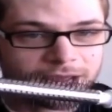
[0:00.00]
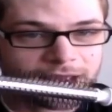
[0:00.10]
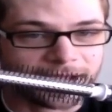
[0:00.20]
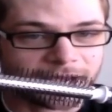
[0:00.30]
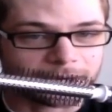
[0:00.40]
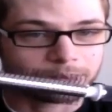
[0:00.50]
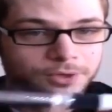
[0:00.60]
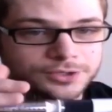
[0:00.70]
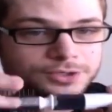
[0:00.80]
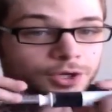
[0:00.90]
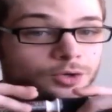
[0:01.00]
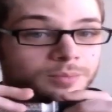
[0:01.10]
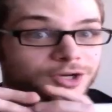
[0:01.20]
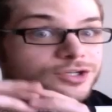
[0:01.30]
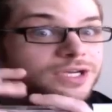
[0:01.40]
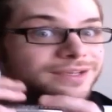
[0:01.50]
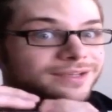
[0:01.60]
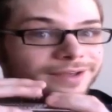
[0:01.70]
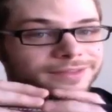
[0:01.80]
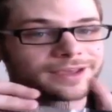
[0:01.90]
and put too much heat
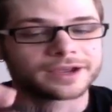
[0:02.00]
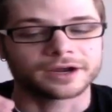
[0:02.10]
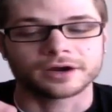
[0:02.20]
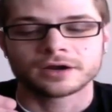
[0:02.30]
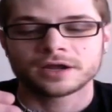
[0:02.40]
on the hair.